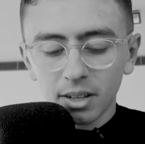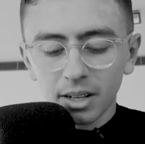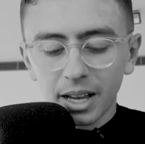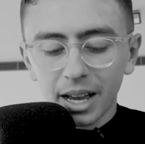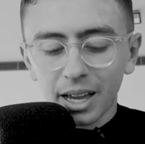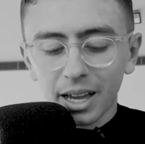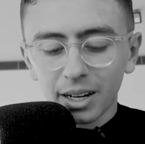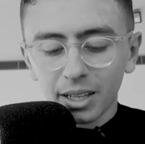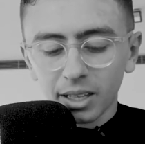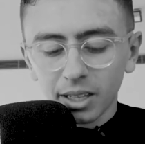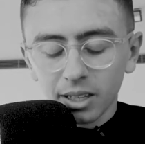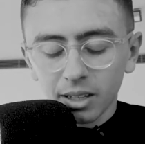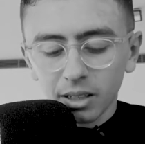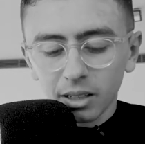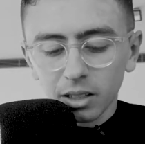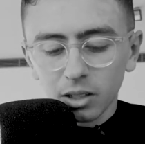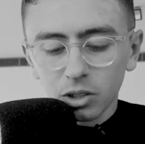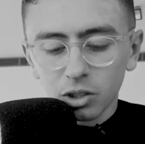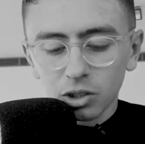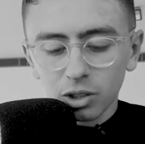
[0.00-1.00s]
And in
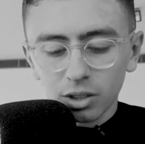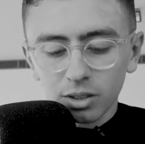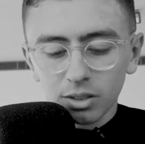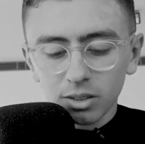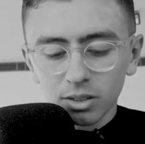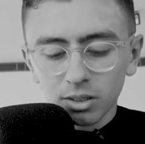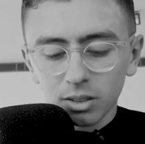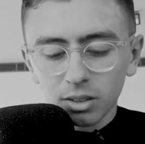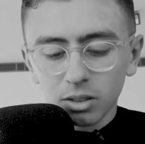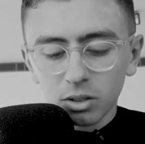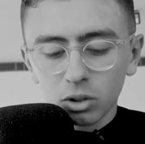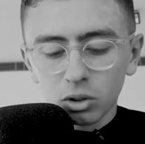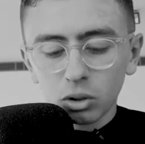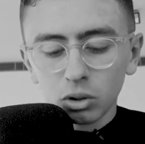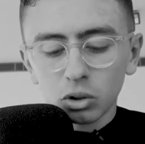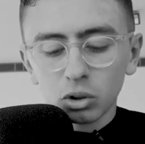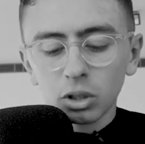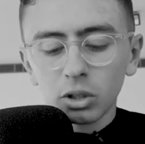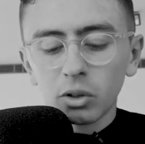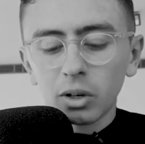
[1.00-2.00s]
Gillage,
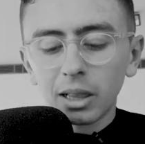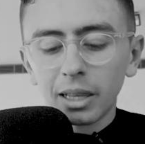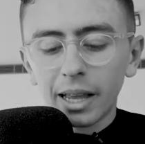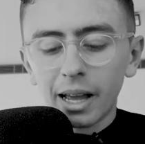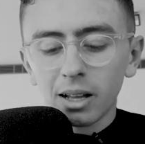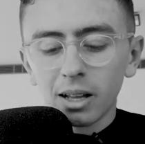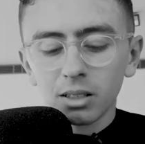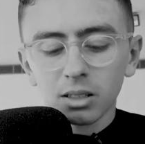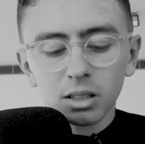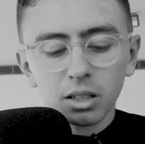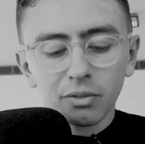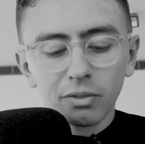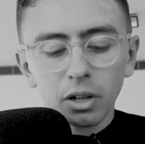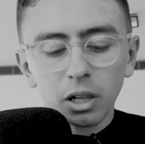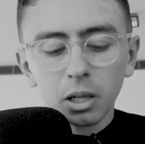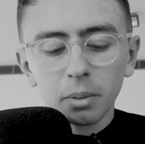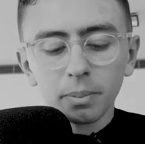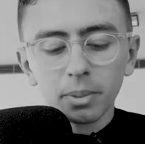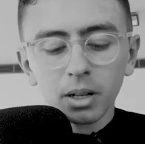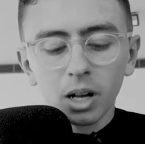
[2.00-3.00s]
children are allowed to
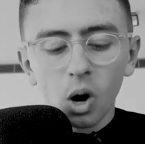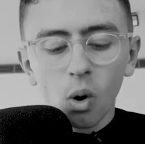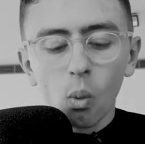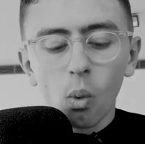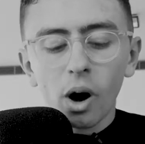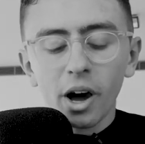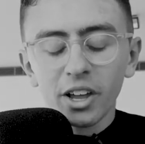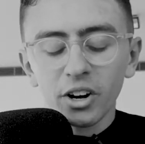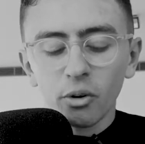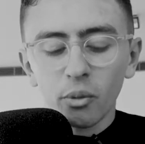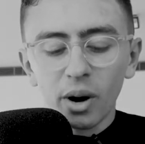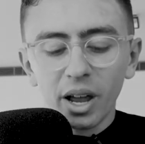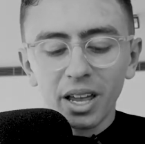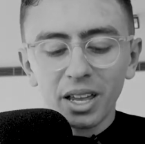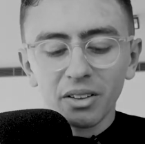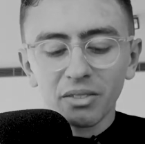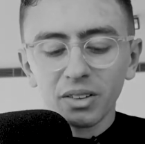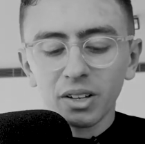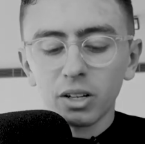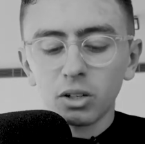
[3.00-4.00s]
develop a wide array
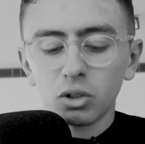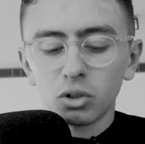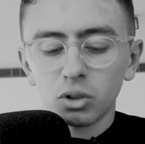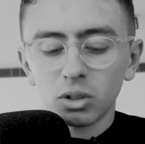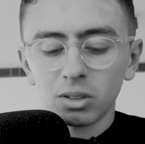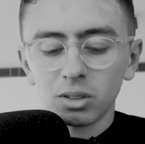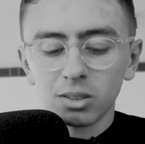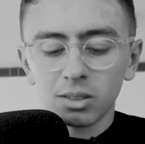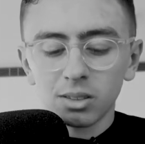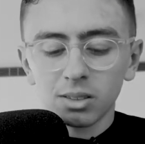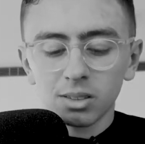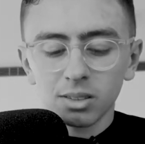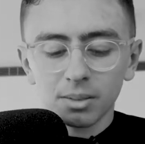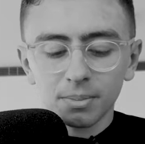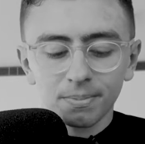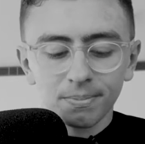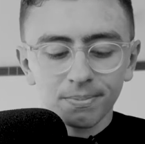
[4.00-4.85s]
of interests.